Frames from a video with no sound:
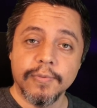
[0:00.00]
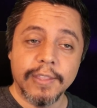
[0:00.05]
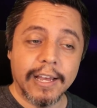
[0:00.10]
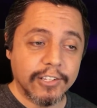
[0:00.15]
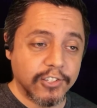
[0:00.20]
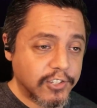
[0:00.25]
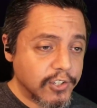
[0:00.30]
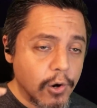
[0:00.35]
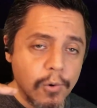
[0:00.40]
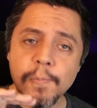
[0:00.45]

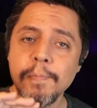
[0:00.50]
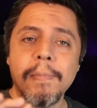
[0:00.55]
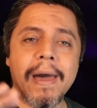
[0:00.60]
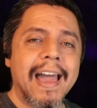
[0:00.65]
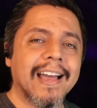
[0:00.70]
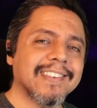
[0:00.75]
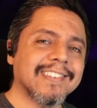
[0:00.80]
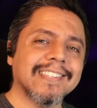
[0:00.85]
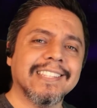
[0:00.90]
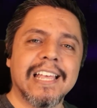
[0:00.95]
Not so
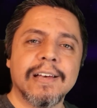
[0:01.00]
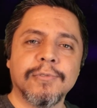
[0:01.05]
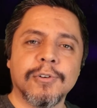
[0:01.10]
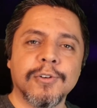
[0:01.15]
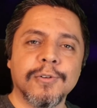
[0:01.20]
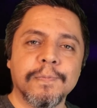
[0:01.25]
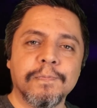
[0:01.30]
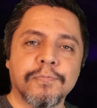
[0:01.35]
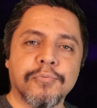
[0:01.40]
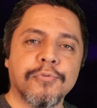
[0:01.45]
max
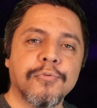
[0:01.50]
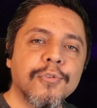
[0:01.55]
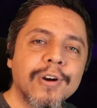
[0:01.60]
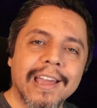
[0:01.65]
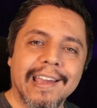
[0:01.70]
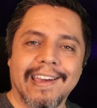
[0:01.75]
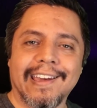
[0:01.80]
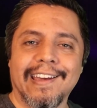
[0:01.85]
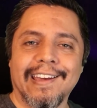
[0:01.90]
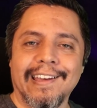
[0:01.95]
level
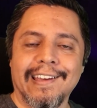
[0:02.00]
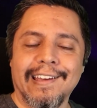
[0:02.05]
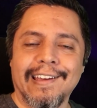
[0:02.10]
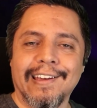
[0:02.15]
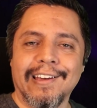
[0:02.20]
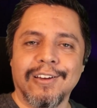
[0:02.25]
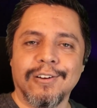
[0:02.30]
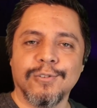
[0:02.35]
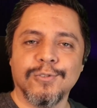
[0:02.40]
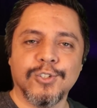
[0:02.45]
prick
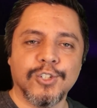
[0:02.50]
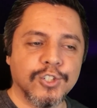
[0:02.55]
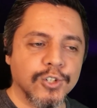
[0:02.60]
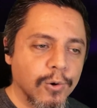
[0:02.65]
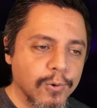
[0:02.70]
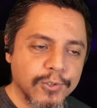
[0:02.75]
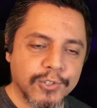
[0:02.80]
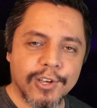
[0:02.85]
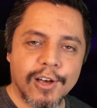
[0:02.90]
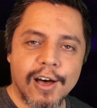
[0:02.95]
who
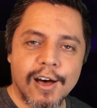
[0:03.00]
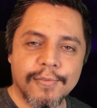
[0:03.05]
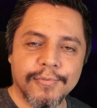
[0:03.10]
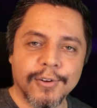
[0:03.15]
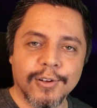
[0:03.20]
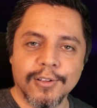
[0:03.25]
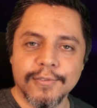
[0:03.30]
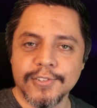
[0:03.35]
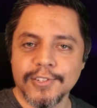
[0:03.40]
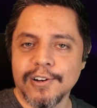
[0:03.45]
shows off
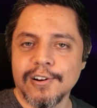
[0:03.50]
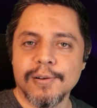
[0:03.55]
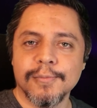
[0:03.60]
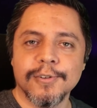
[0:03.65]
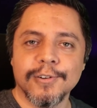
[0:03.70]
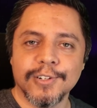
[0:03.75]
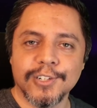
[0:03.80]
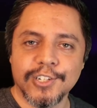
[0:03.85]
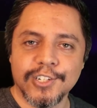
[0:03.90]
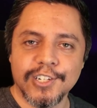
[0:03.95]
all of his
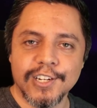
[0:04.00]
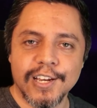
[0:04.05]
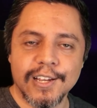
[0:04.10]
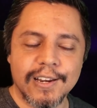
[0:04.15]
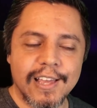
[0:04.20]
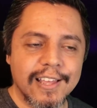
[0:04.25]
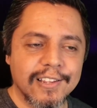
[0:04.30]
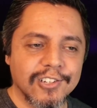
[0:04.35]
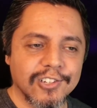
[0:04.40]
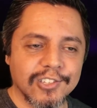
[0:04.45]
armor and
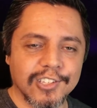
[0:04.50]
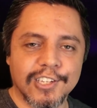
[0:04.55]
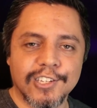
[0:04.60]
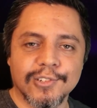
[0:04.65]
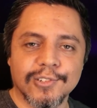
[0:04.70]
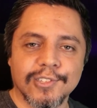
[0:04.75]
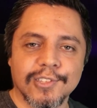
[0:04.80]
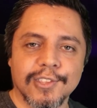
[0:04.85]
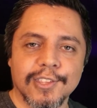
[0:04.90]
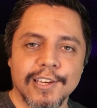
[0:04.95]
shit and just
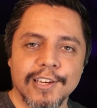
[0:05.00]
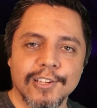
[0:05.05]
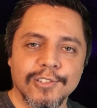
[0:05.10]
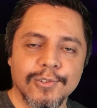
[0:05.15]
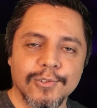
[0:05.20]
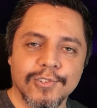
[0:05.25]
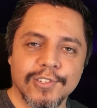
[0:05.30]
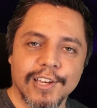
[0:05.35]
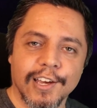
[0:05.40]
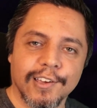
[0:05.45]
kills the thing in
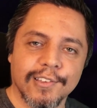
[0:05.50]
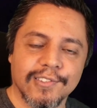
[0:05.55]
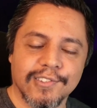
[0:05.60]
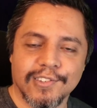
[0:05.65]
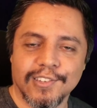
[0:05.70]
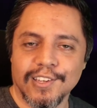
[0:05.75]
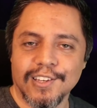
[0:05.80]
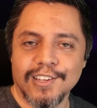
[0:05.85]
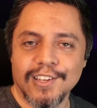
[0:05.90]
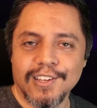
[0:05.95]
2
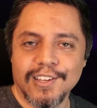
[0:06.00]
seconds.